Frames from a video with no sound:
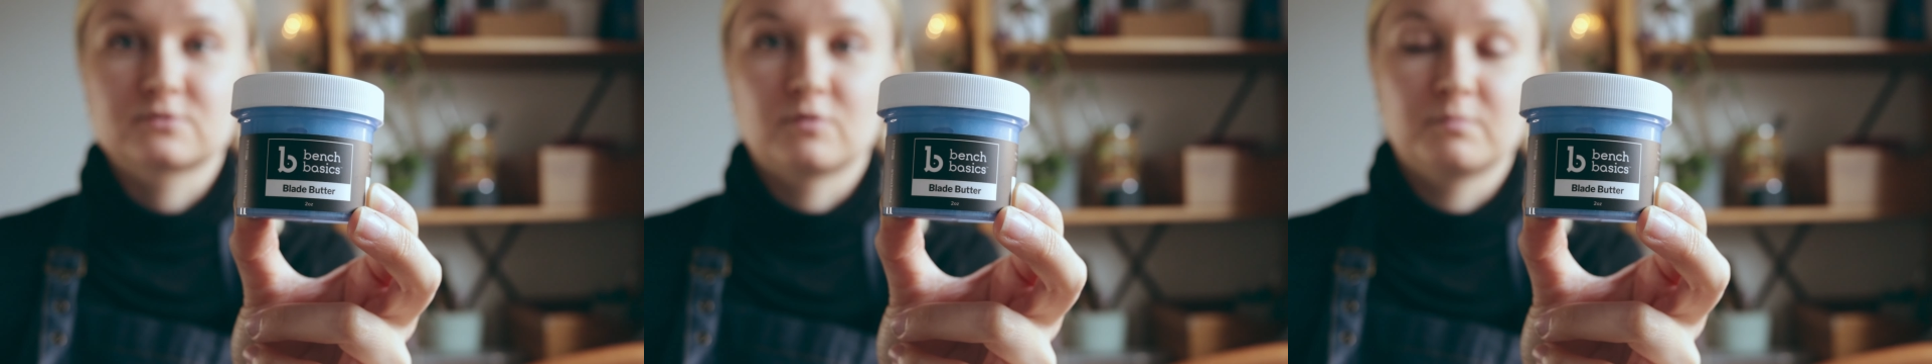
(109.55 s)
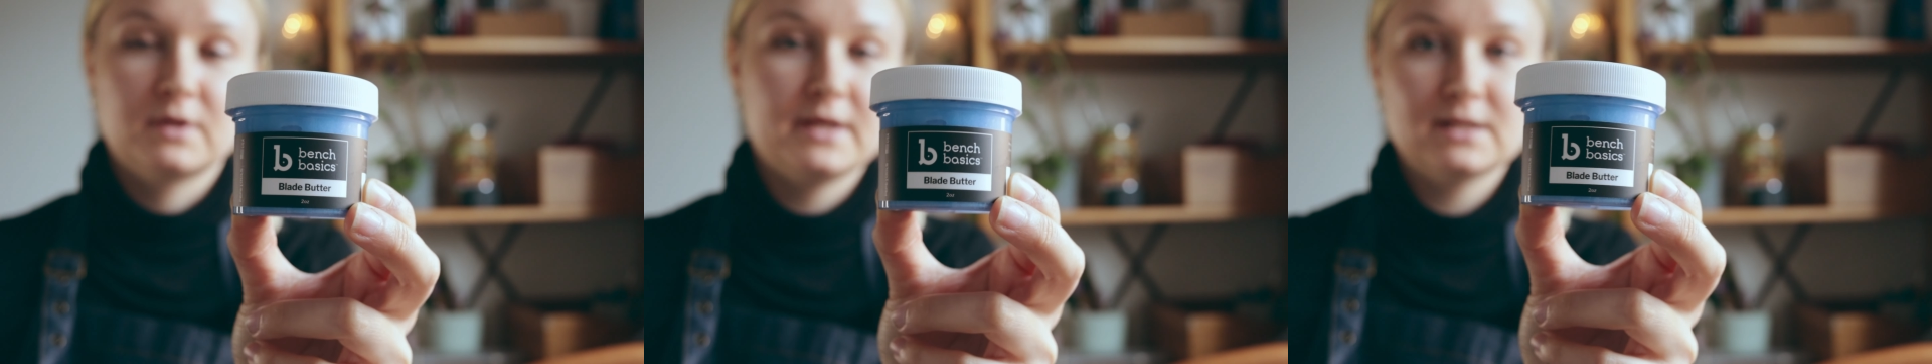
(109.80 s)

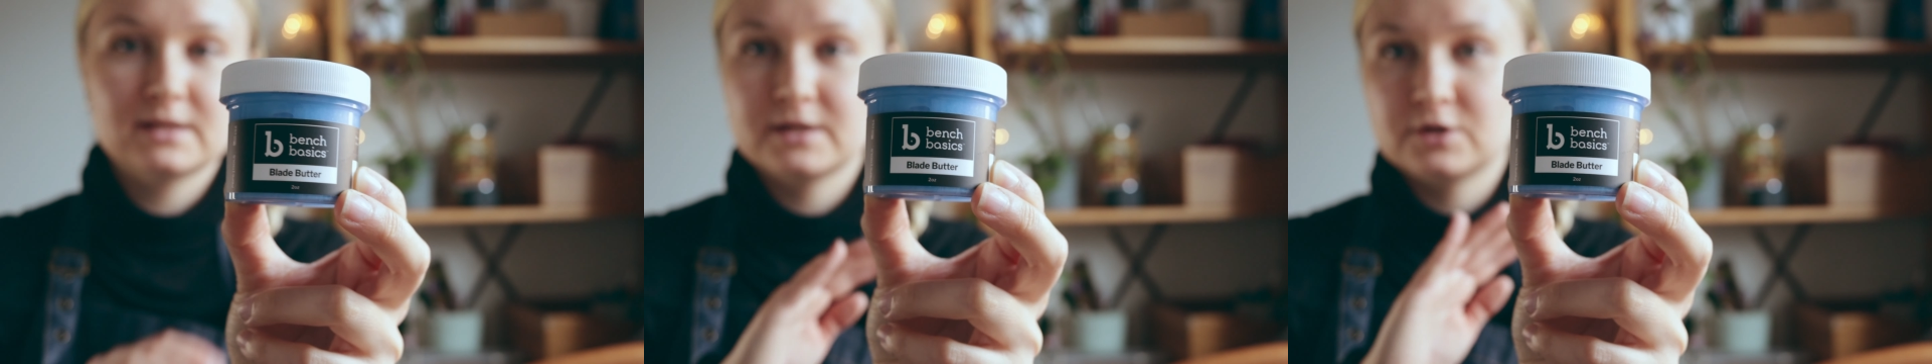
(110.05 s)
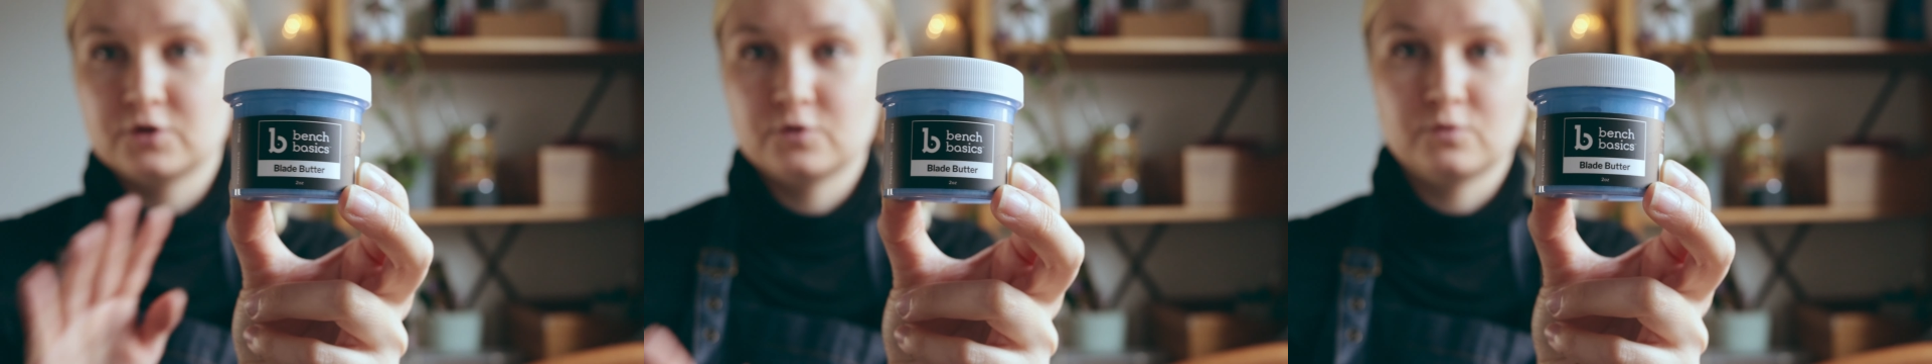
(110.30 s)
completely
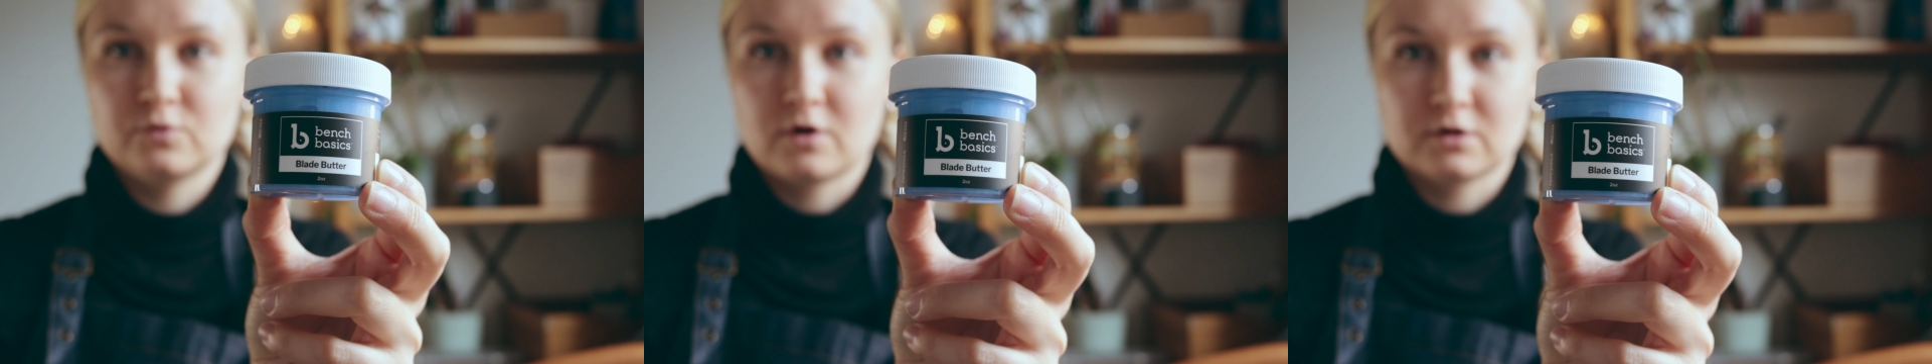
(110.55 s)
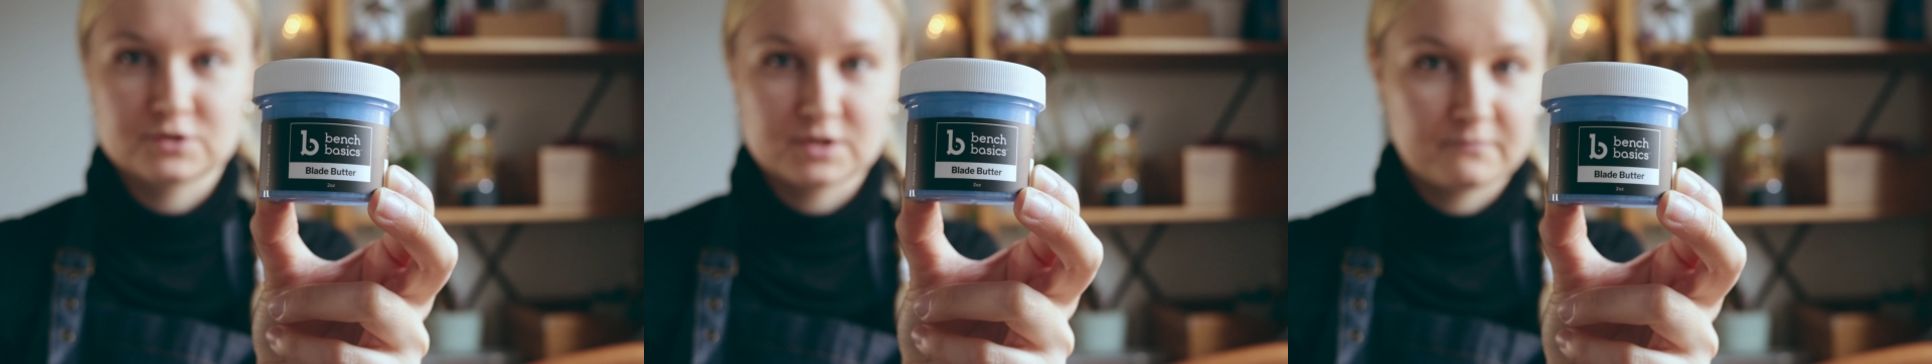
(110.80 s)
new
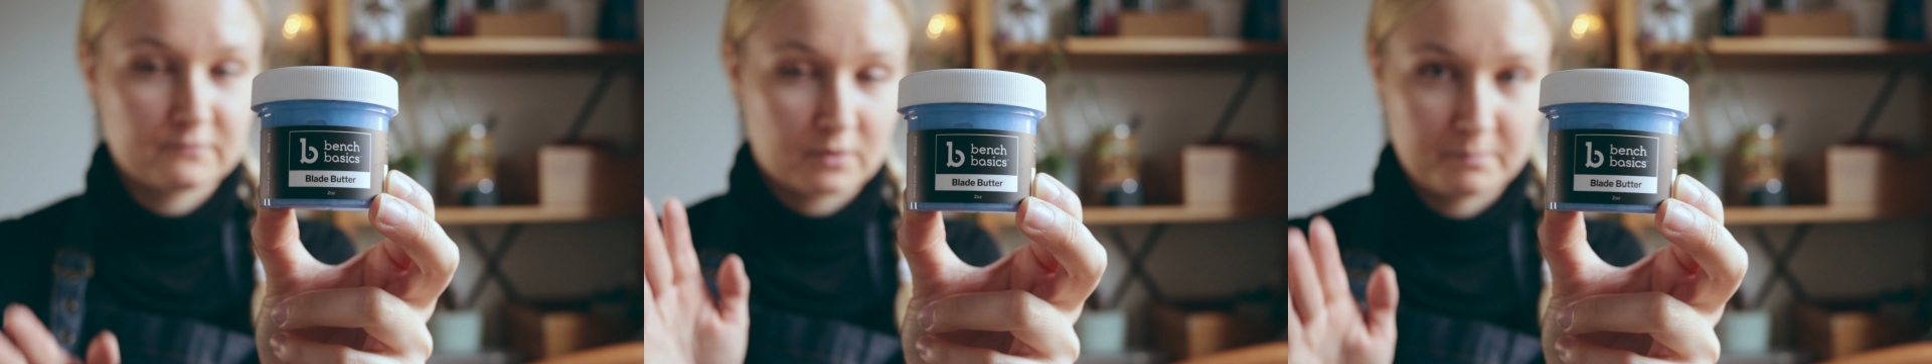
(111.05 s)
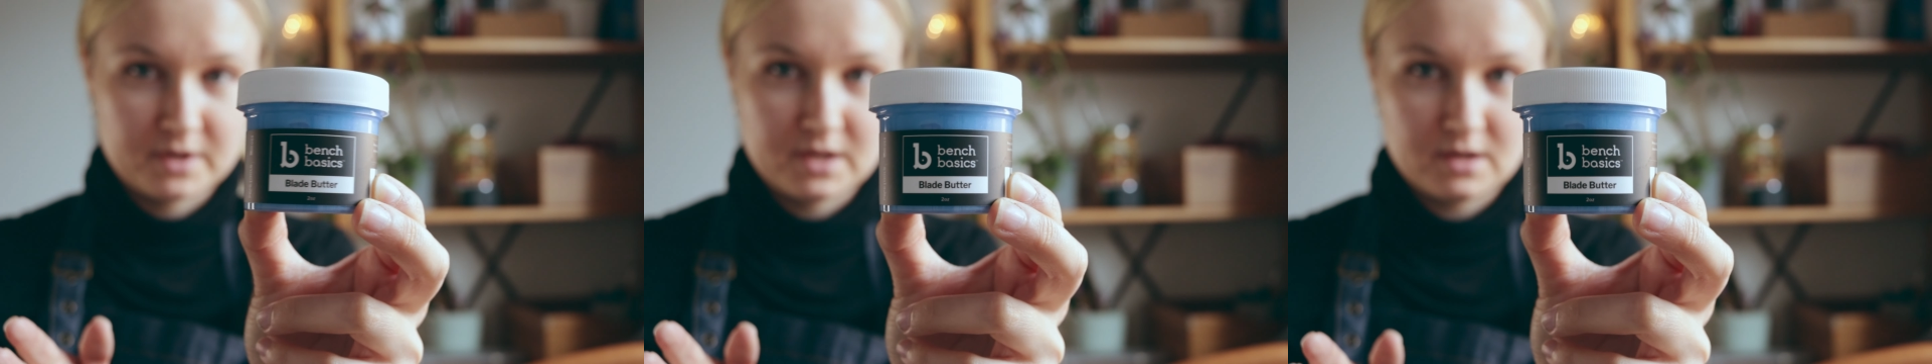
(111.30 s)
concept for
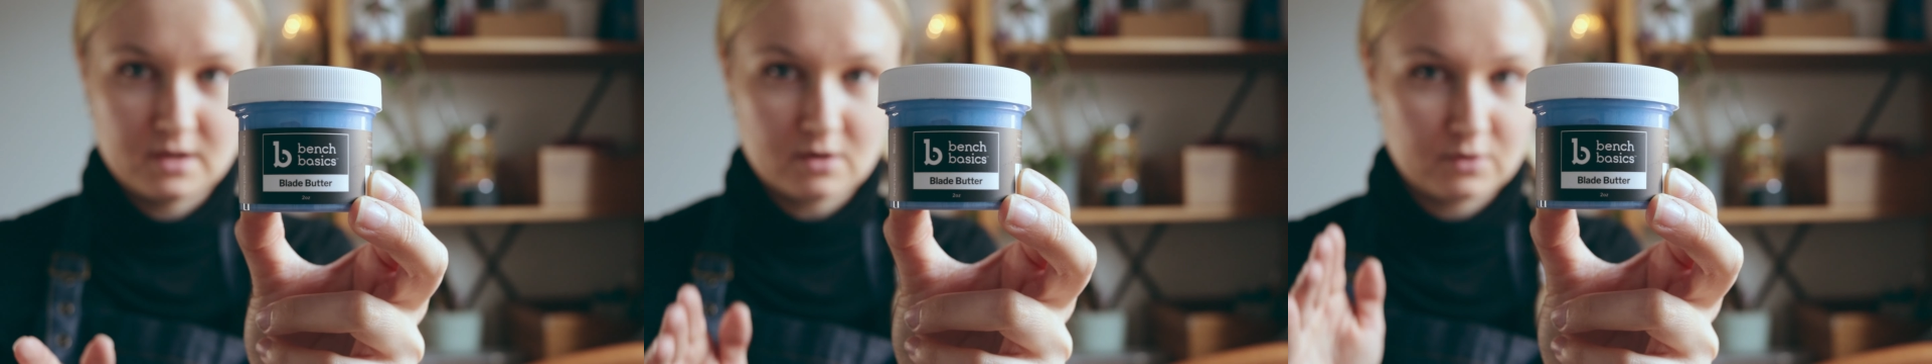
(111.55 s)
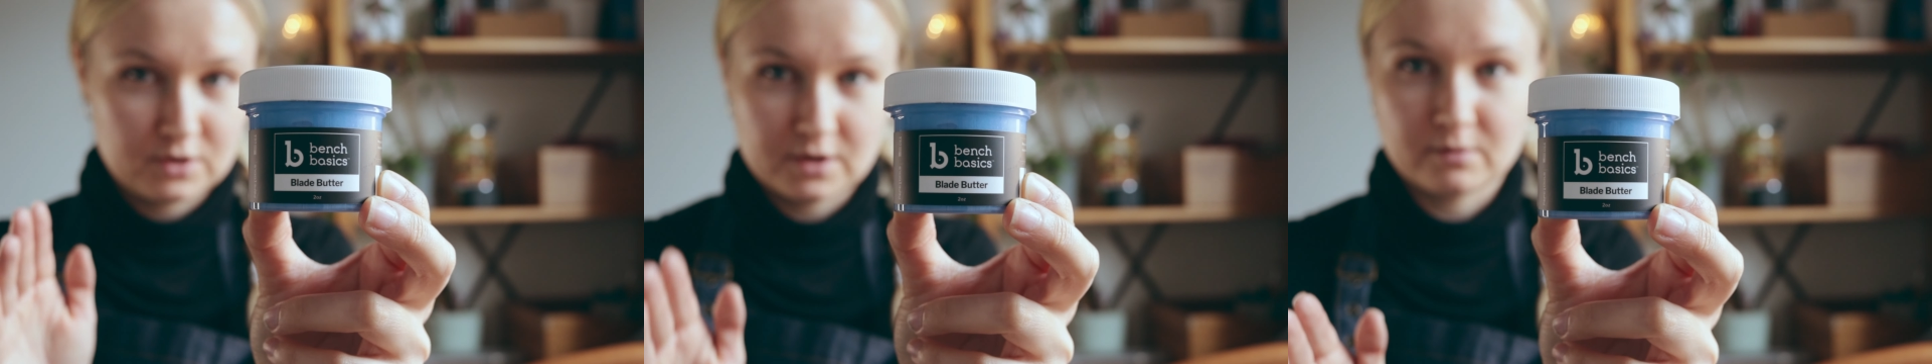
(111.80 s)
me
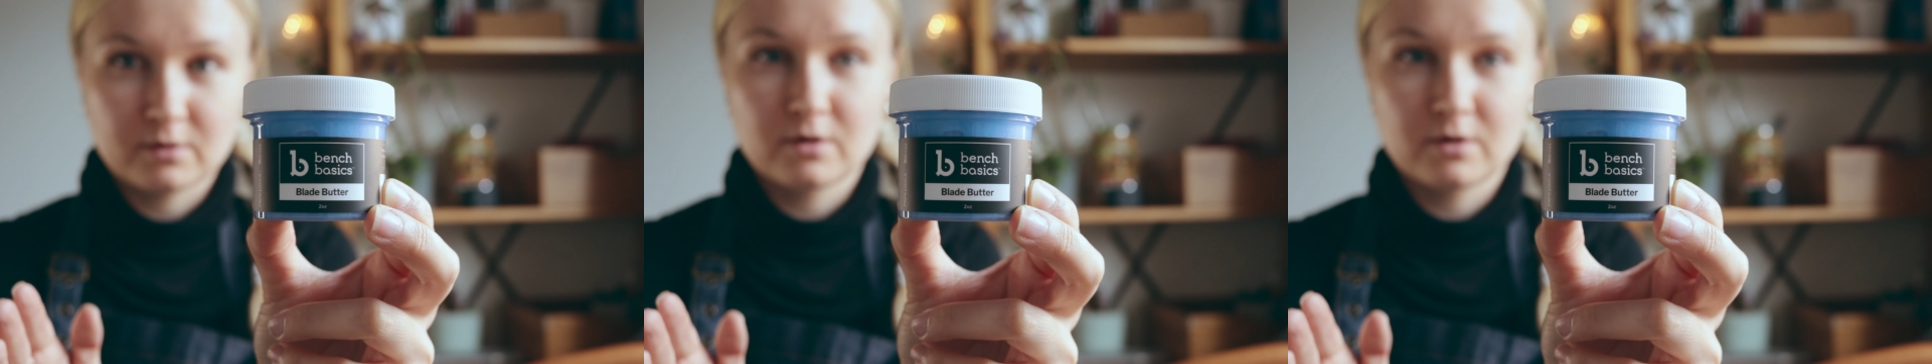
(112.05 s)
a year